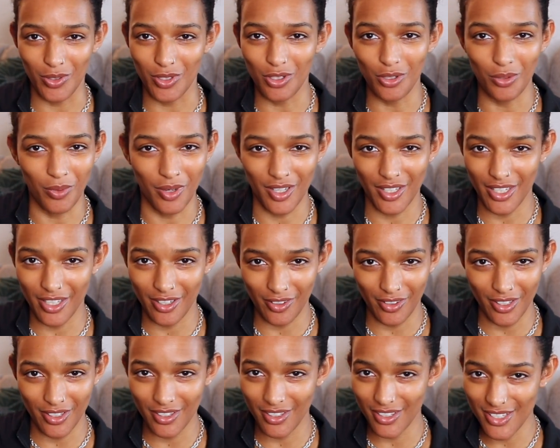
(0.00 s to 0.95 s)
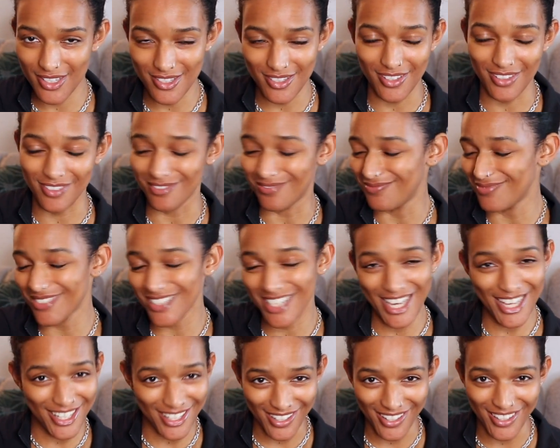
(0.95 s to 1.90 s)
and you want to carry this, then
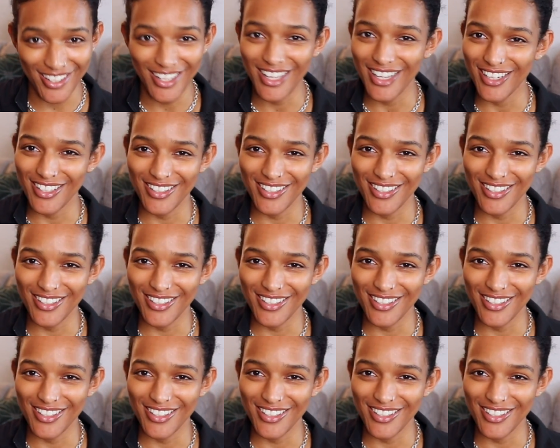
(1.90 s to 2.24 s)
take it.